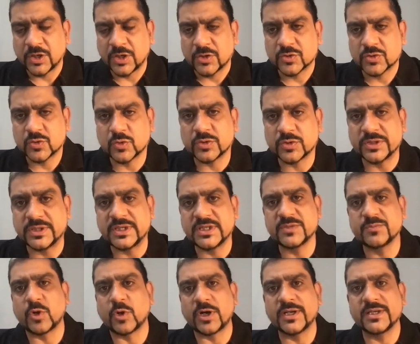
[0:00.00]
So these
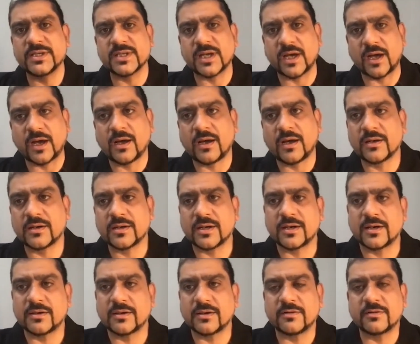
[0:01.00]
bodies are
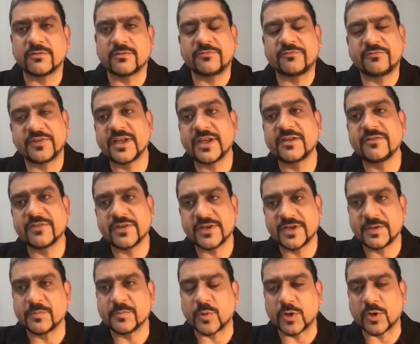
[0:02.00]
very, very
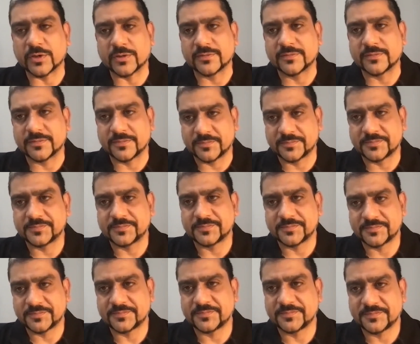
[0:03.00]
important,
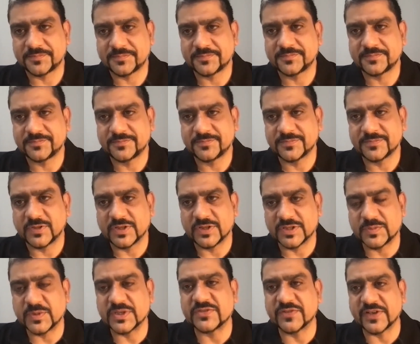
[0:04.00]

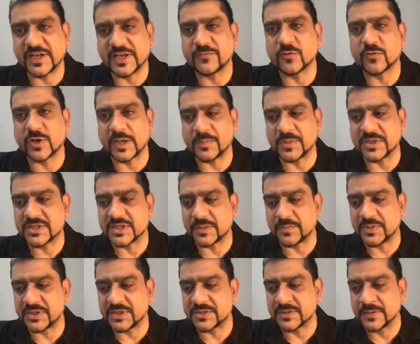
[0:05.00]
specifically for
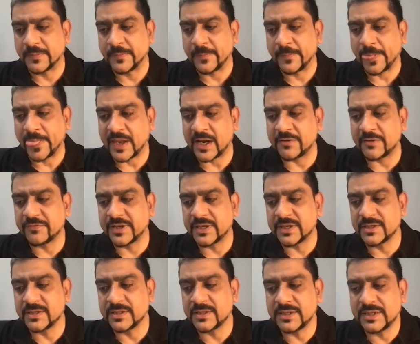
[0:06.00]
MSMEs. And
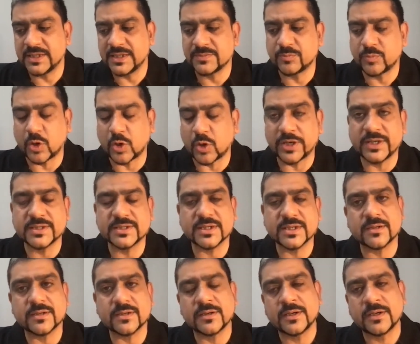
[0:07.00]
when these bodies
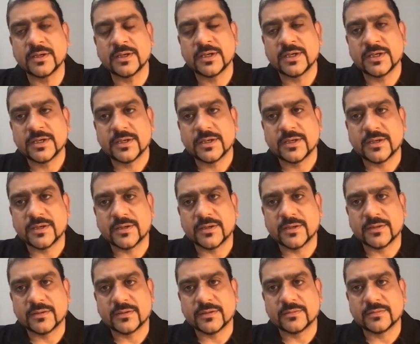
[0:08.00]
are
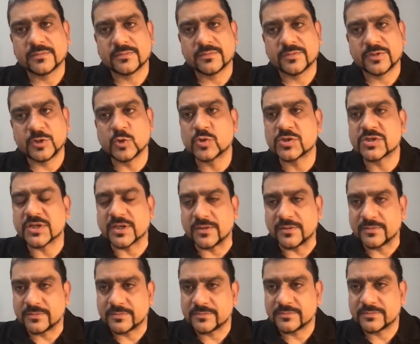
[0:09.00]

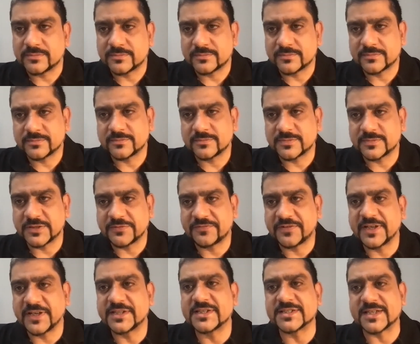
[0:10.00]
neutral, the
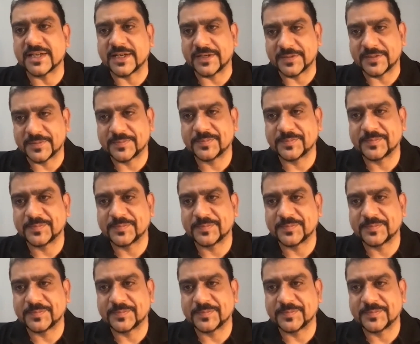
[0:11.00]
faith is higher.